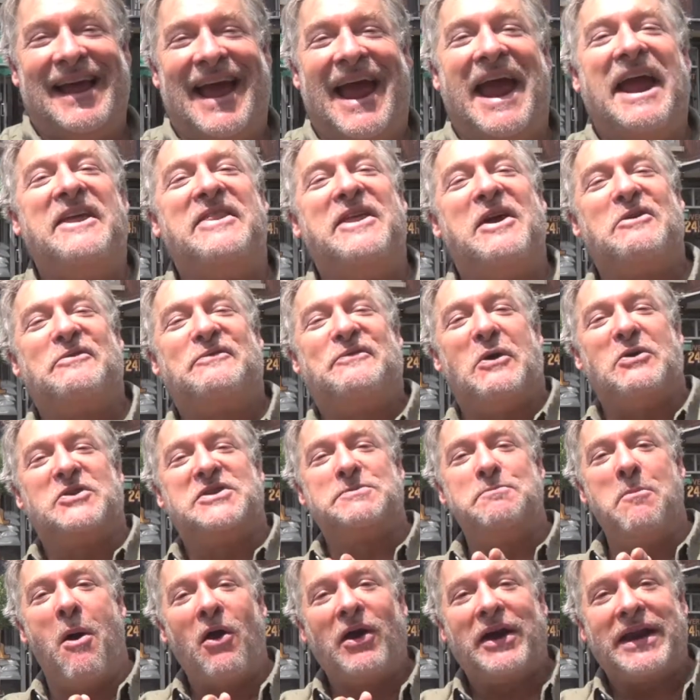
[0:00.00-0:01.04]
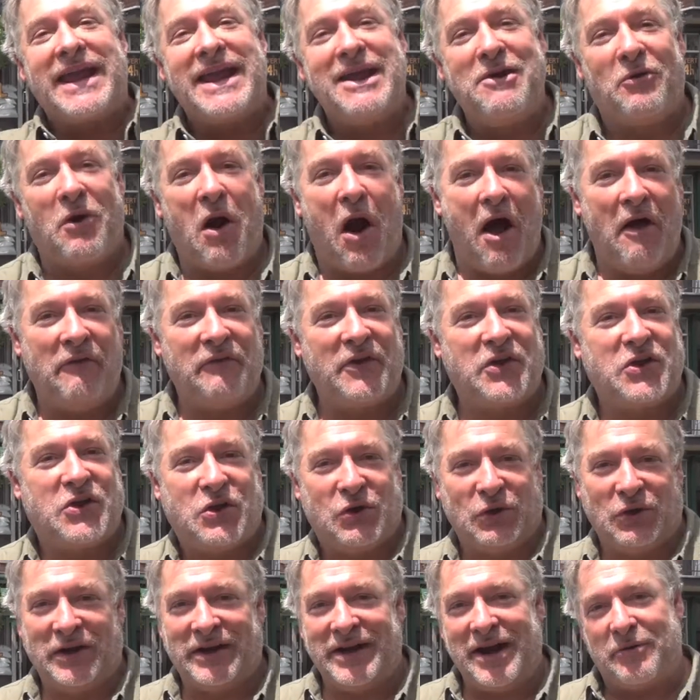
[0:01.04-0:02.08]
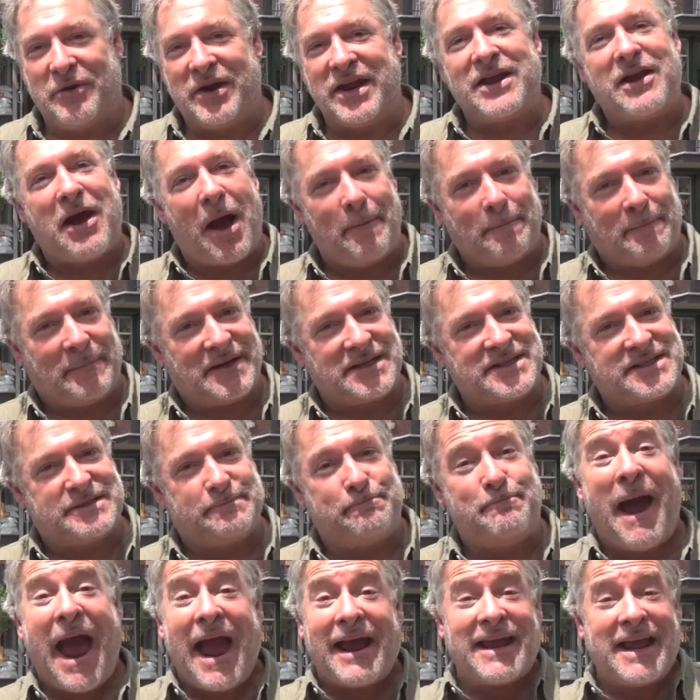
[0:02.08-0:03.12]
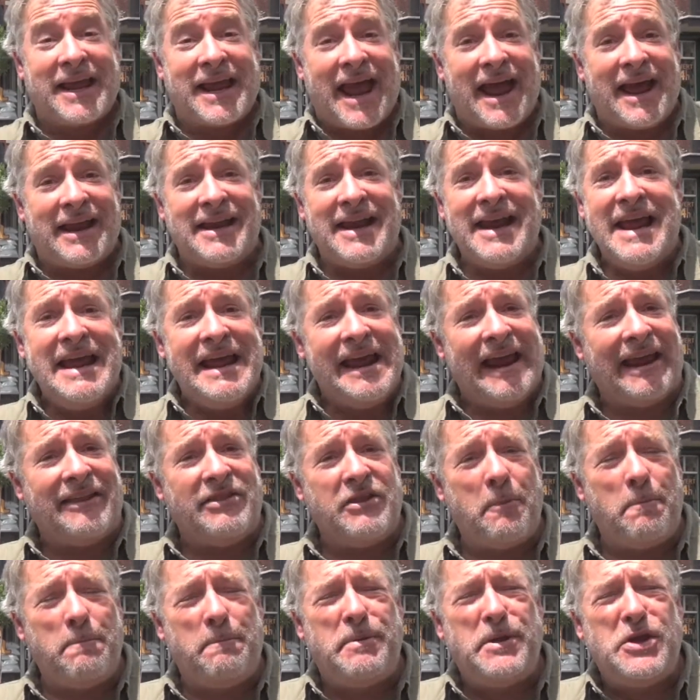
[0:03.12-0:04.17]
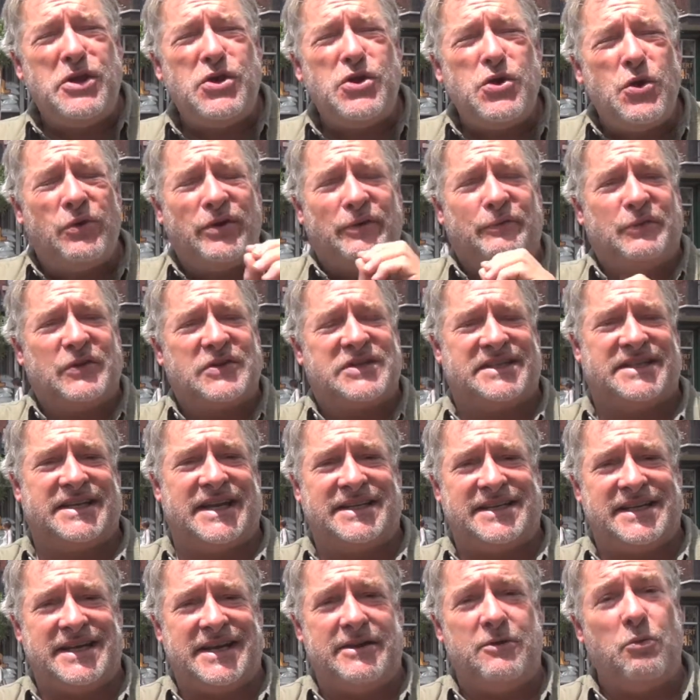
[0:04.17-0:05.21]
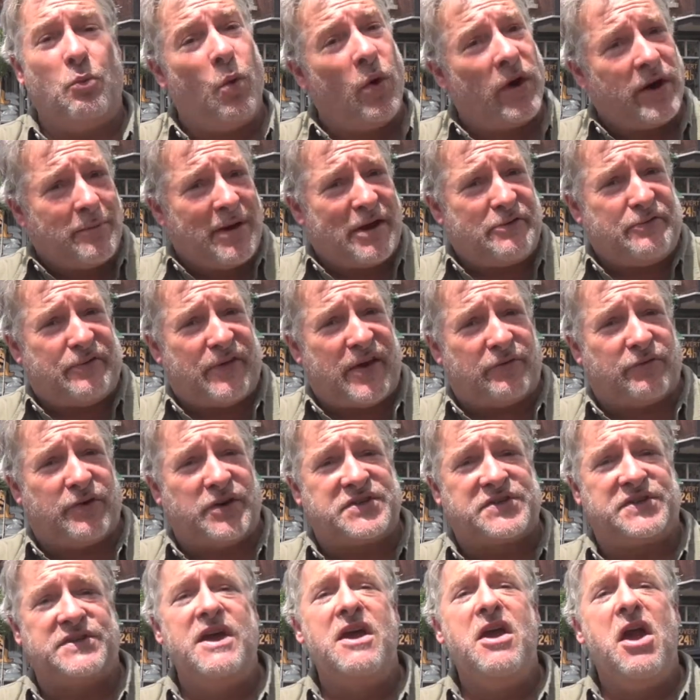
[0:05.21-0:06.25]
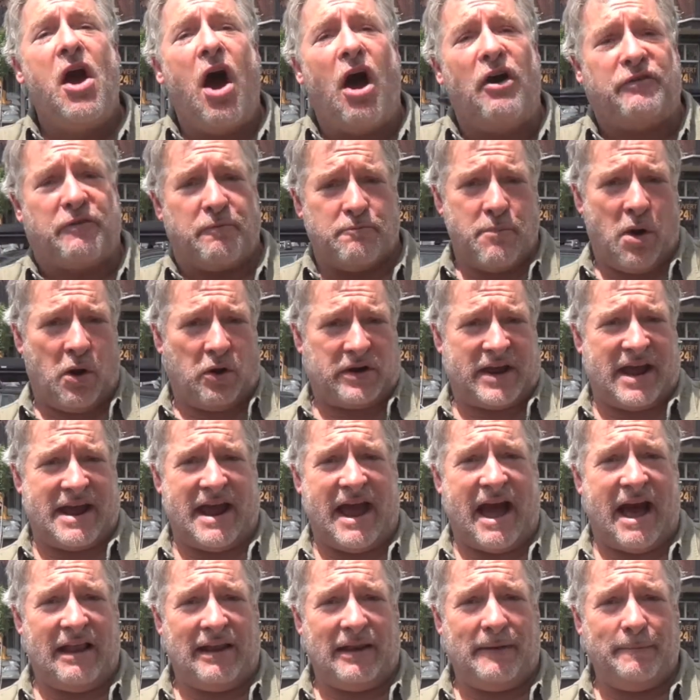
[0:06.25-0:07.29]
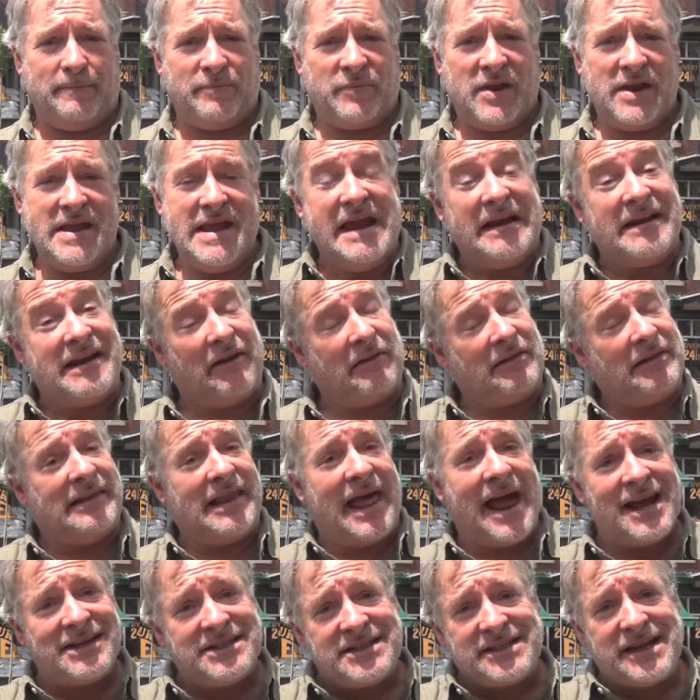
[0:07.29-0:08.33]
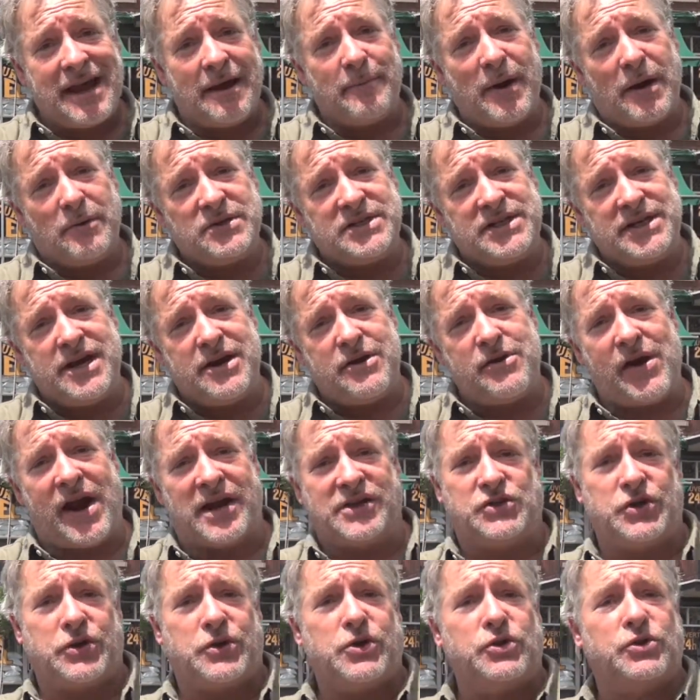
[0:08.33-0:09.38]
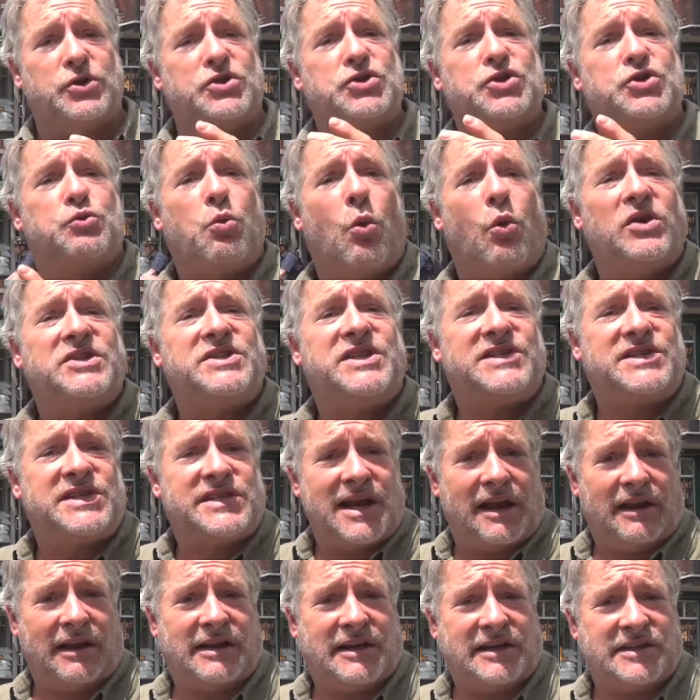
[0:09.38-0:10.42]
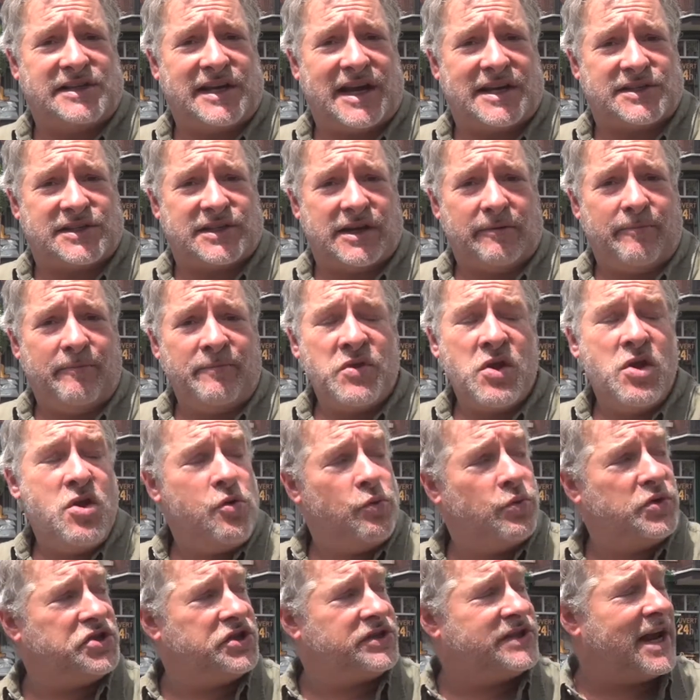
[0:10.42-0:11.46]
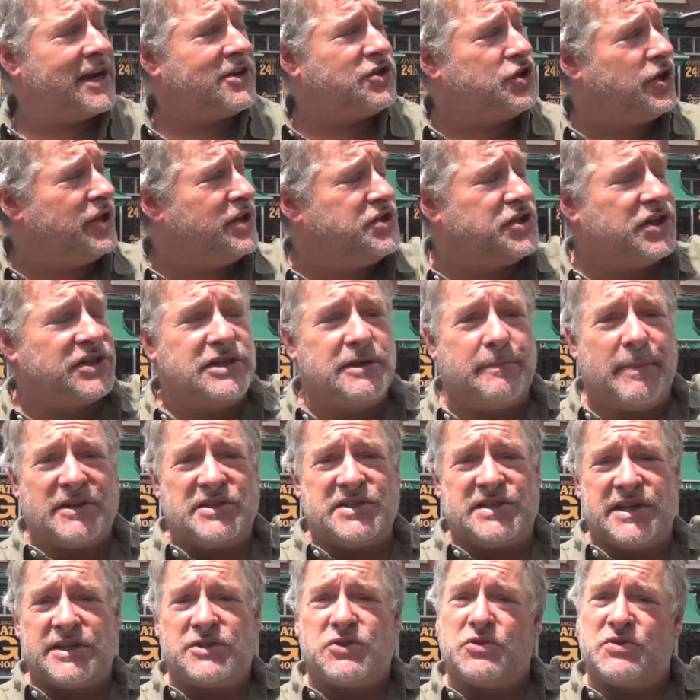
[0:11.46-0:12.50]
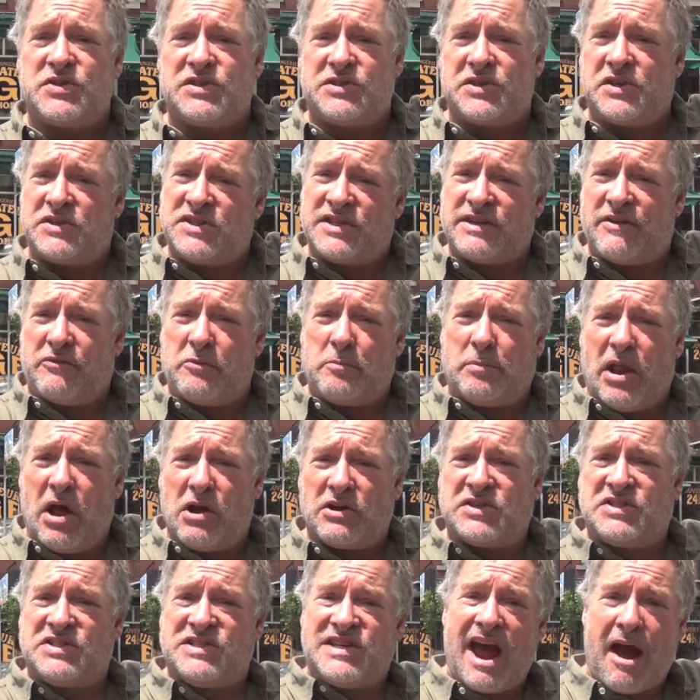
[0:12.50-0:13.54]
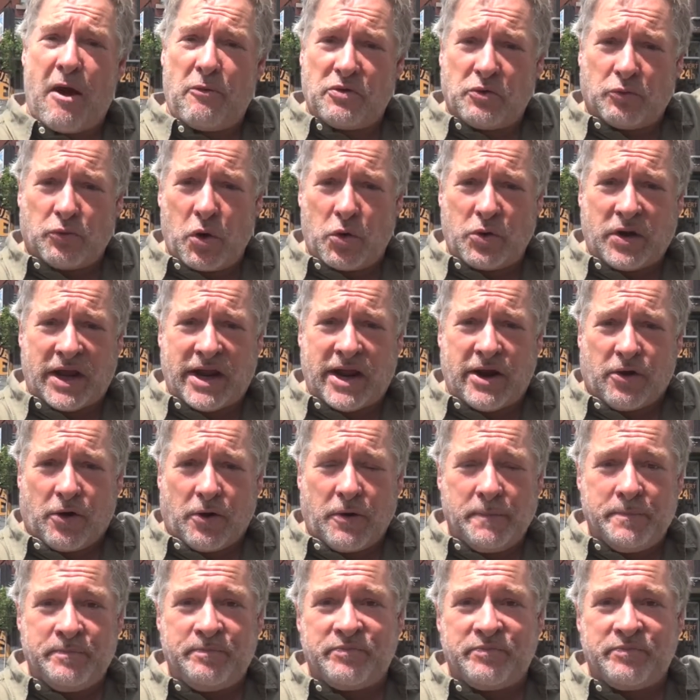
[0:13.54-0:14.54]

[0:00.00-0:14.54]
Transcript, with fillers: Hey there folks, Marc here on the Culinary Compass, back again in the beautiful city, one of my favorites, of Montreal. Now, last time I was here, I took you to Schwartz's Delicatessen, which is actually just about six or seven blocks down the road here.